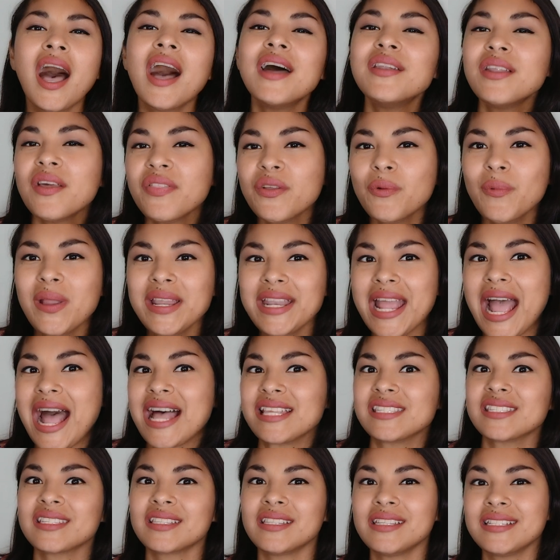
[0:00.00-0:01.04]
Another way to
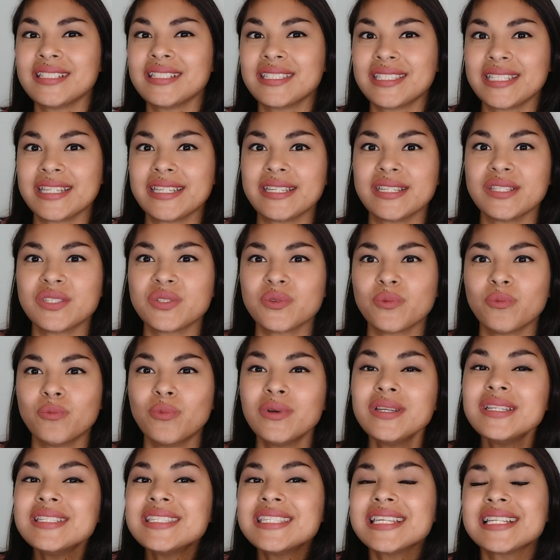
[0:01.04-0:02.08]
ask this is,
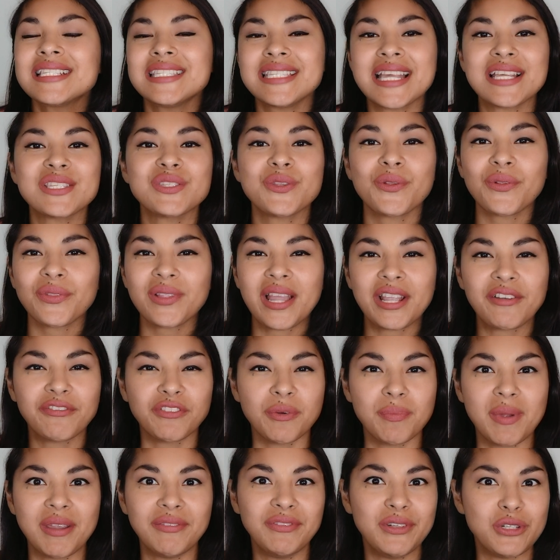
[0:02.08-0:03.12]
what does success look like for
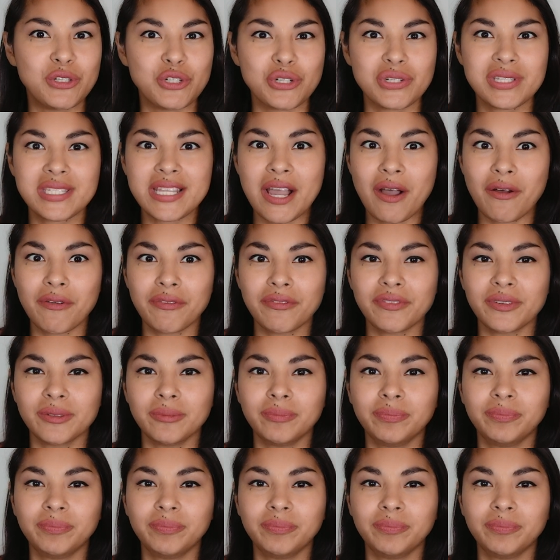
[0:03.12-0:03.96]
my future self?